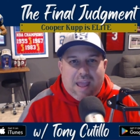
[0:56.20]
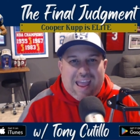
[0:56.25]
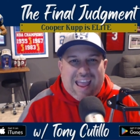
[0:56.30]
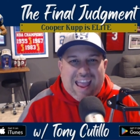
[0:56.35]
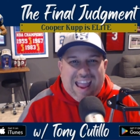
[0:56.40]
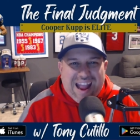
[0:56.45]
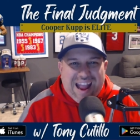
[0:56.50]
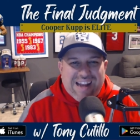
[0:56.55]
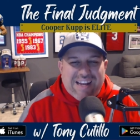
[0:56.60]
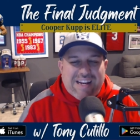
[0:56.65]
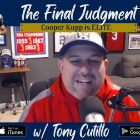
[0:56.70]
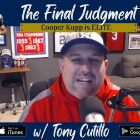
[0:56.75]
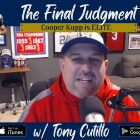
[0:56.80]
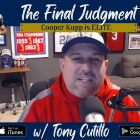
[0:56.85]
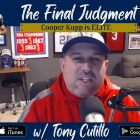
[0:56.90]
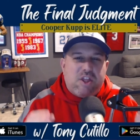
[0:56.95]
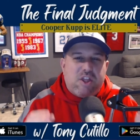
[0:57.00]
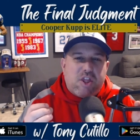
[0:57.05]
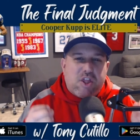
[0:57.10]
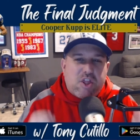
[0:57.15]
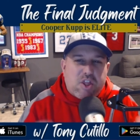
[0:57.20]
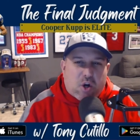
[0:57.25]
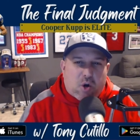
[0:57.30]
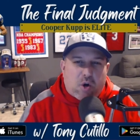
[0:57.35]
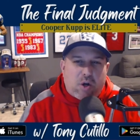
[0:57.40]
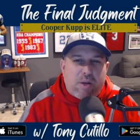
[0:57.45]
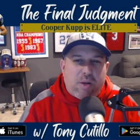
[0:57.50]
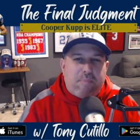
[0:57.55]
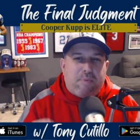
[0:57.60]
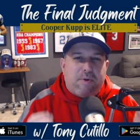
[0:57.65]
And he's
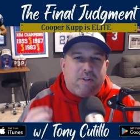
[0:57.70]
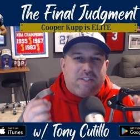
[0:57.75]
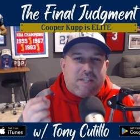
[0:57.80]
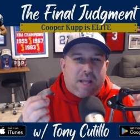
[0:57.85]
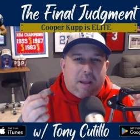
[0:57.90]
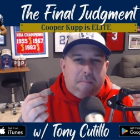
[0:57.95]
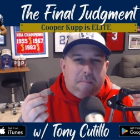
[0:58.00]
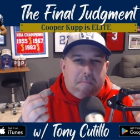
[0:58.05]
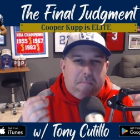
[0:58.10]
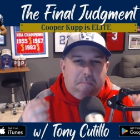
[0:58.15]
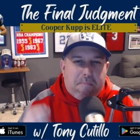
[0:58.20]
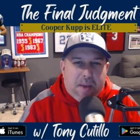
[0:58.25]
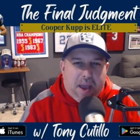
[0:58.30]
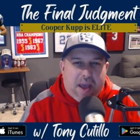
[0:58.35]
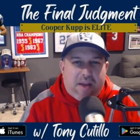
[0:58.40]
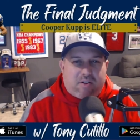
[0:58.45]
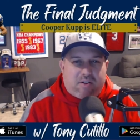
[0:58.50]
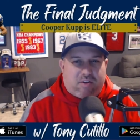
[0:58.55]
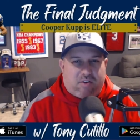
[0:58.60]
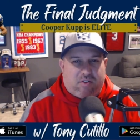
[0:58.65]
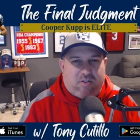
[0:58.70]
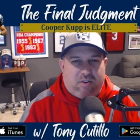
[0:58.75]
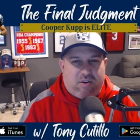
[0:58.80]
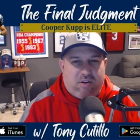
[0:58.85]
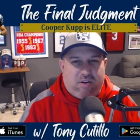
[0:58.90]
30% better